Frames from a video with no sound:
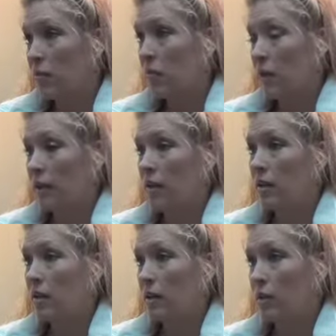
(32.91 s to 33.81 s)
But
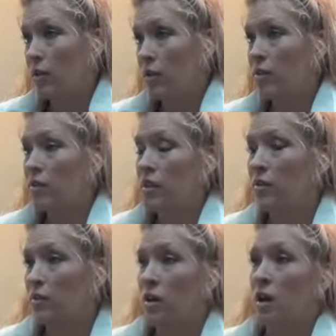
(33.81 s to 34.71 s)
I know that just
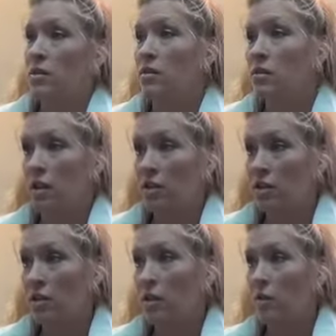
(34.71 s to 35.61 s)
after our
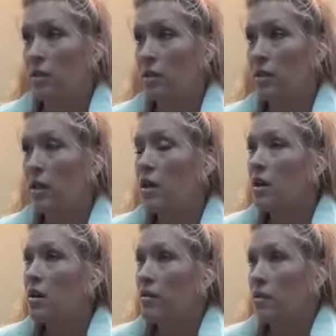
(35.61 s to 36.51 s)
consultation it was
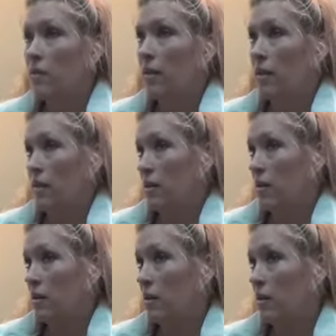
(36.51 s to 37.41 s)
something
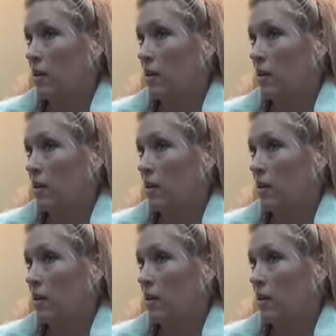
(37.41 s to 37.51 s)
that